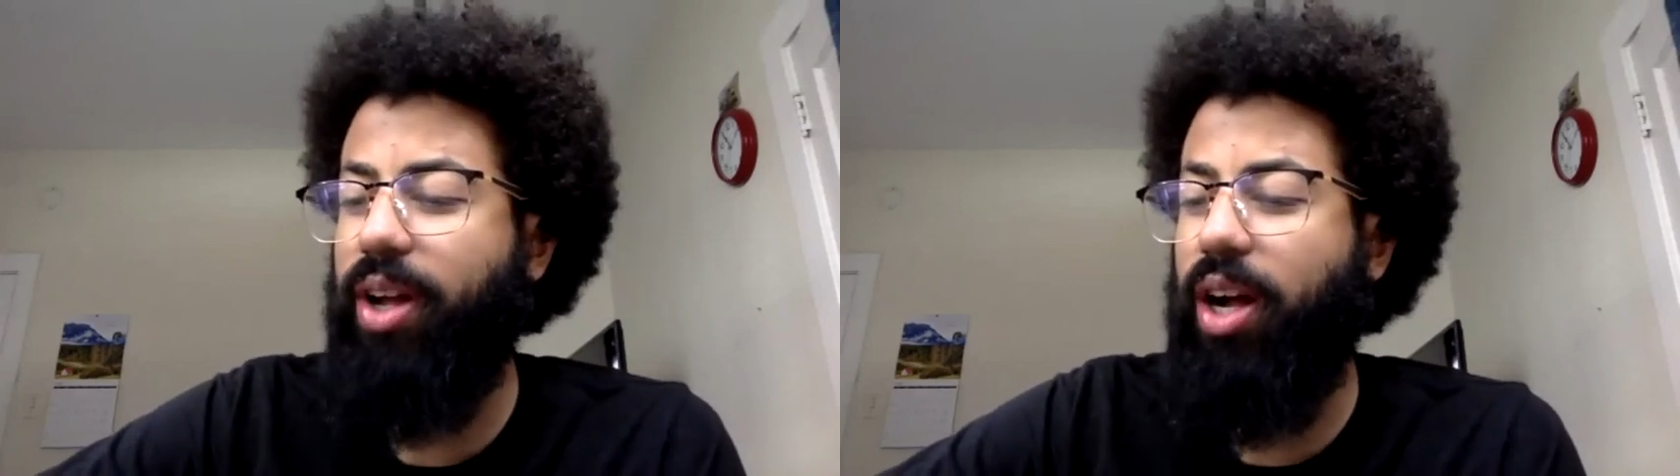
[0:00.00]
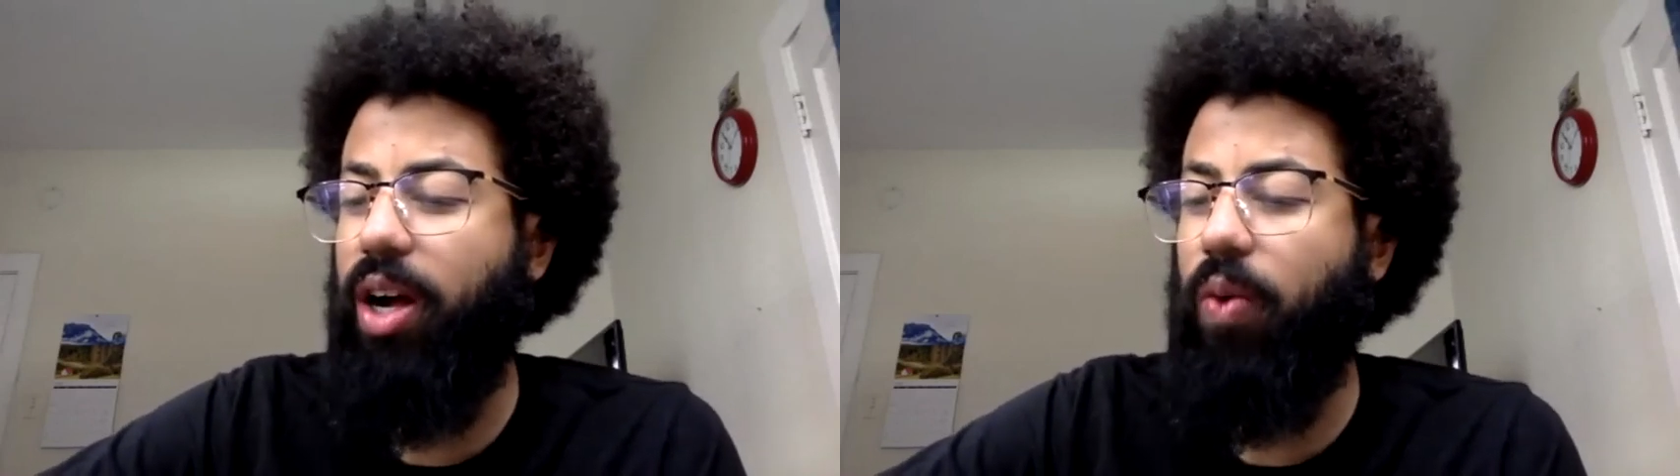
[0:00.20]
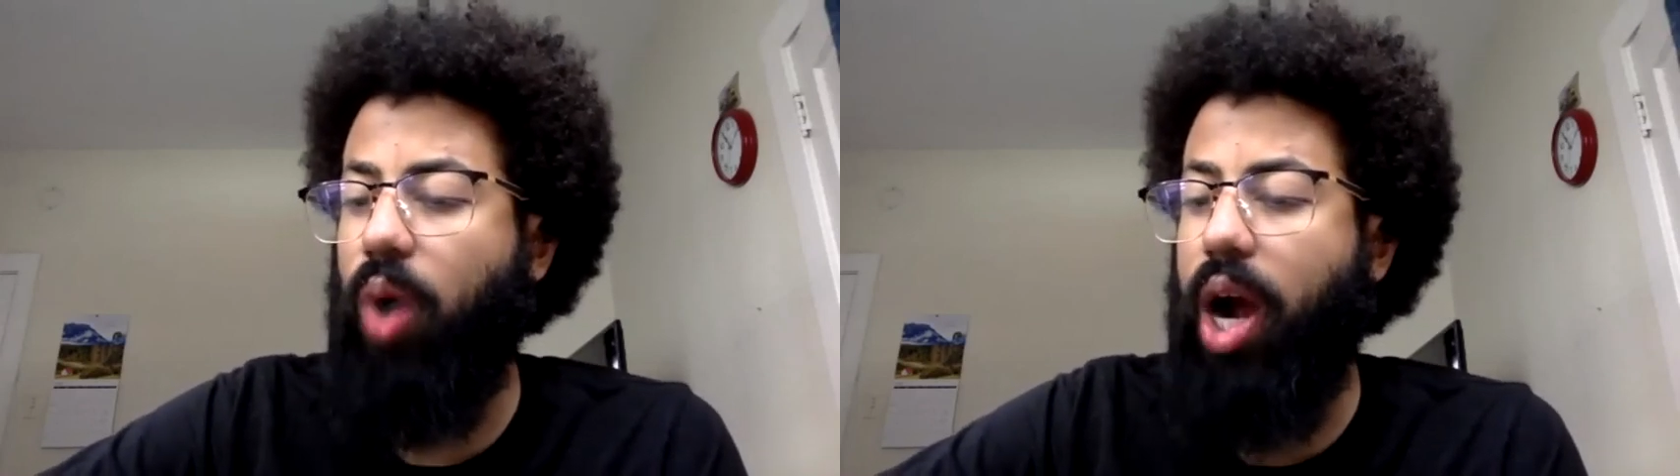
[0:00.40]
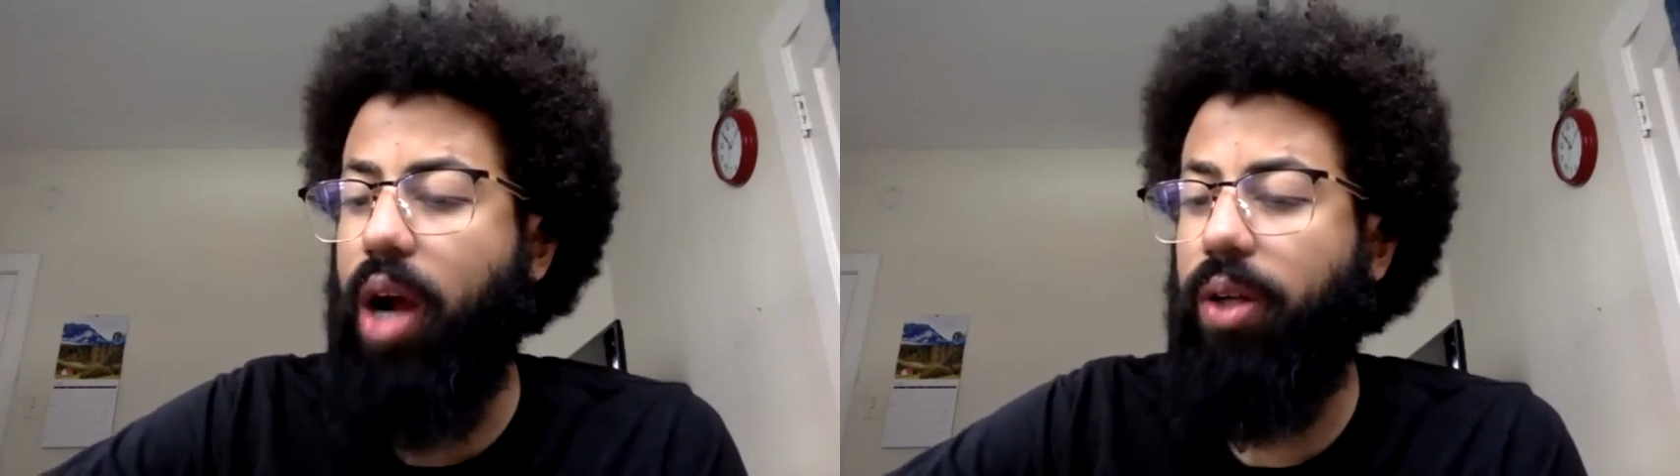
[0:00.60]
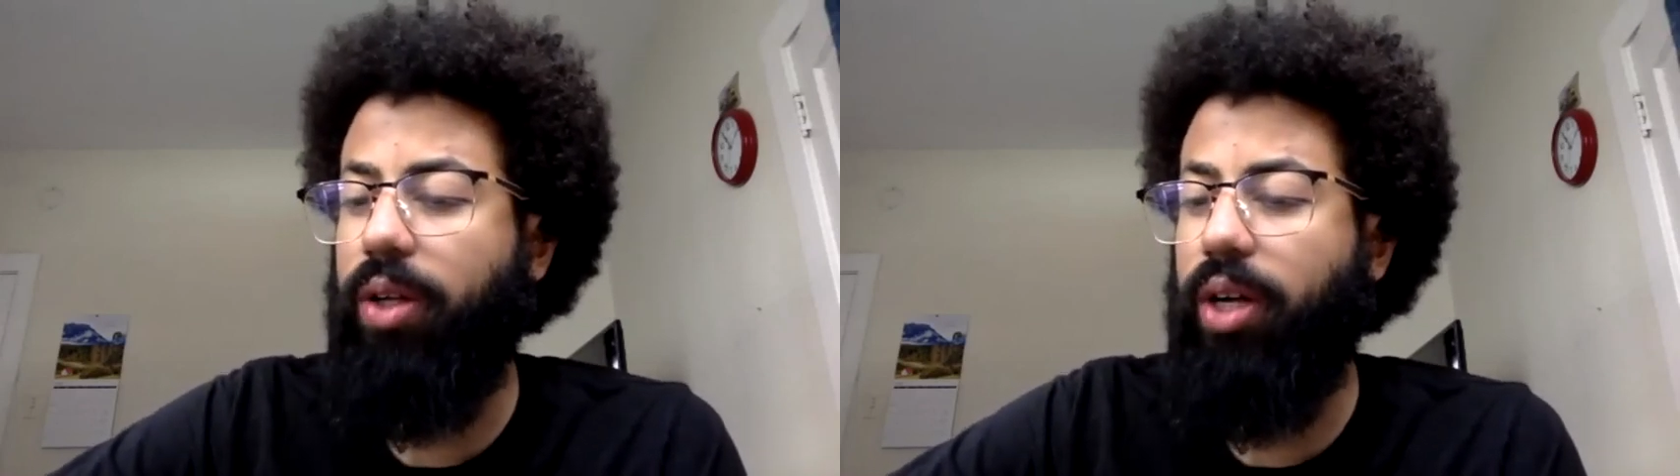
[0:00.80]

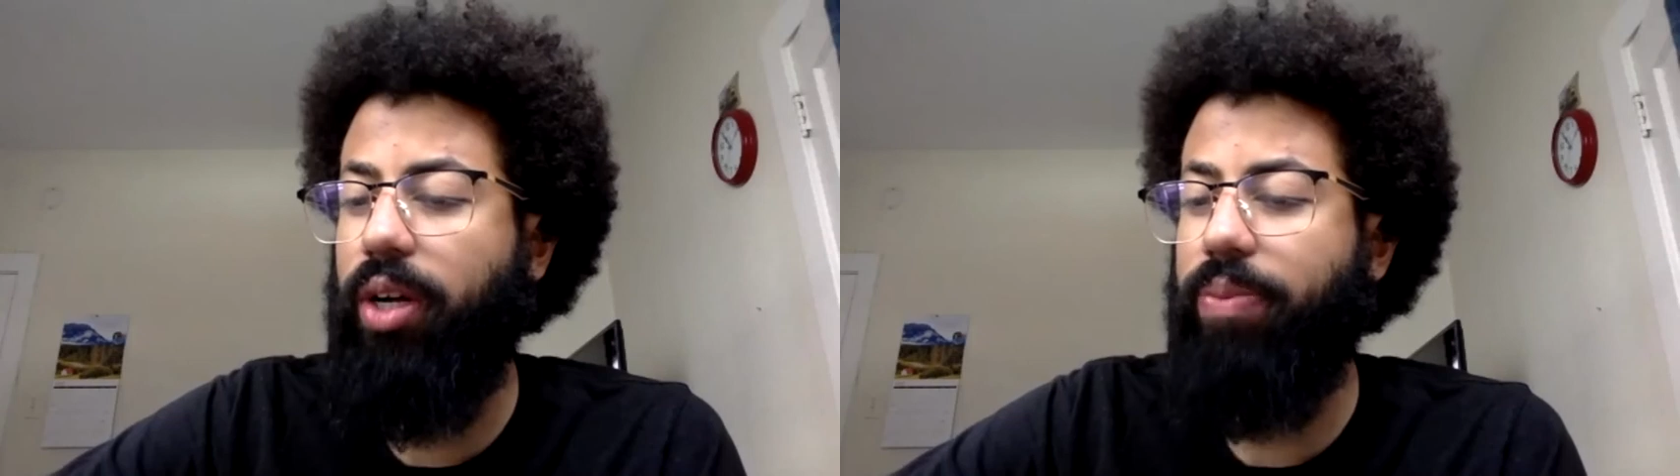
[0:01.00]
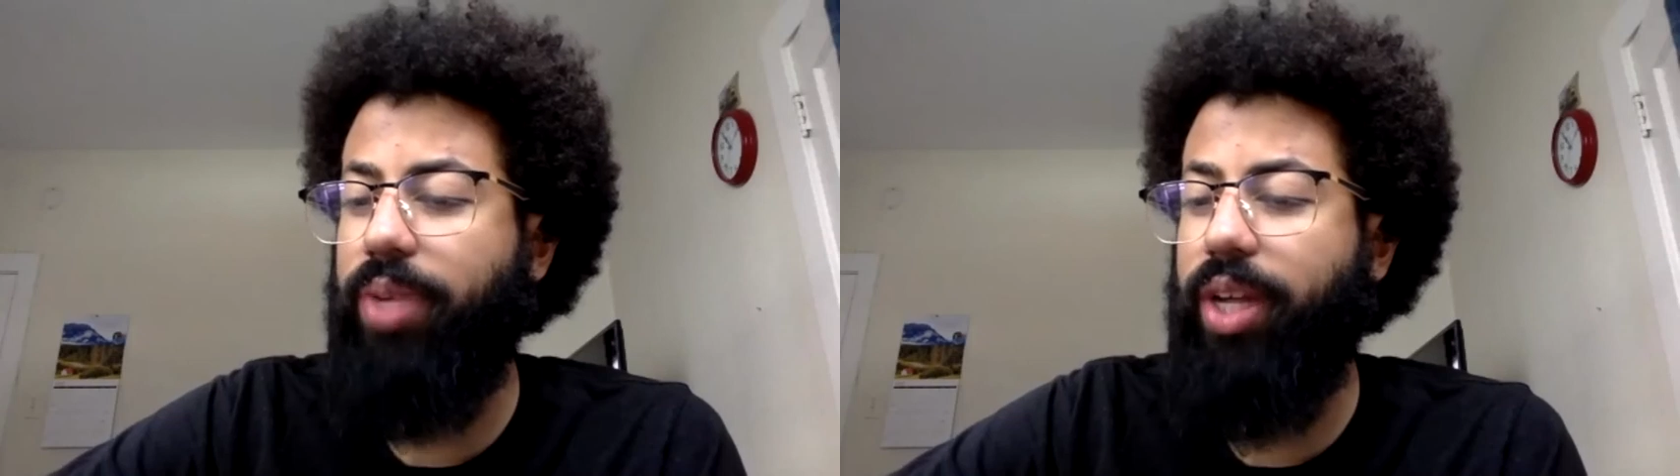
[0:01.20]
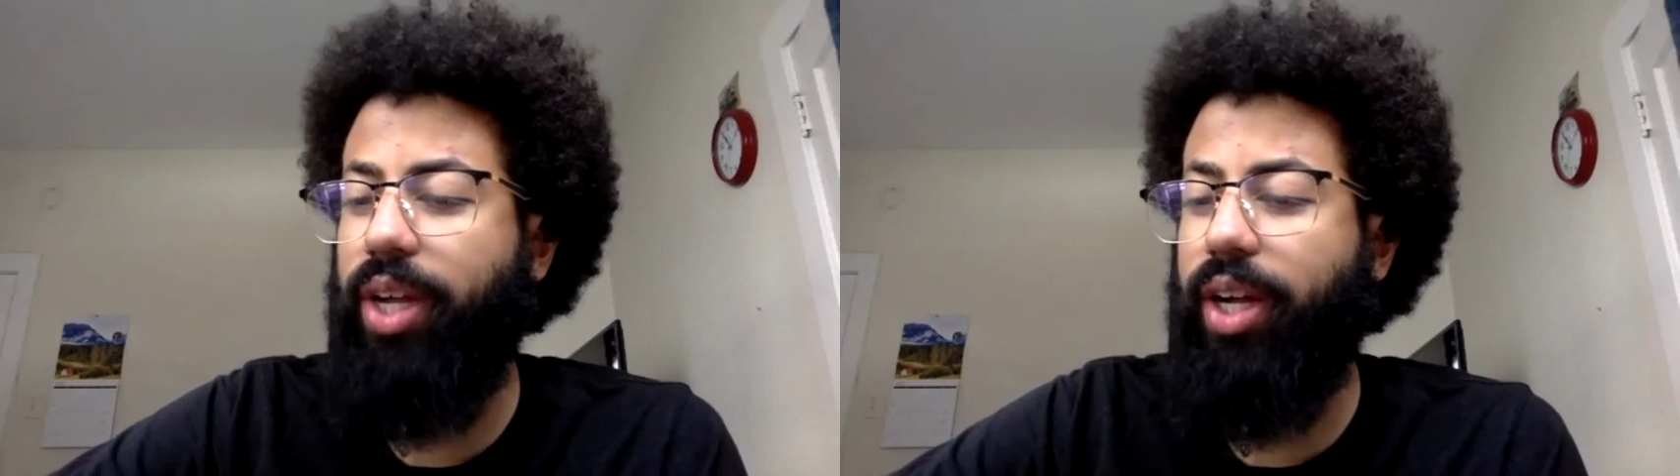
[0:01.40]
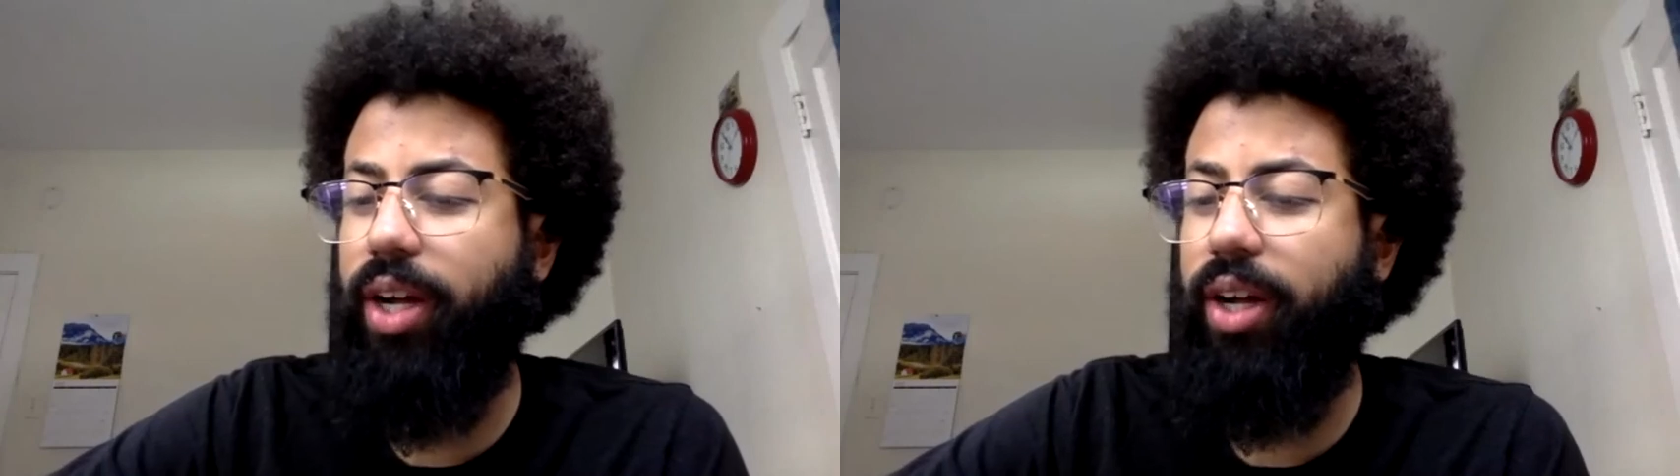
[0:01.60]
while being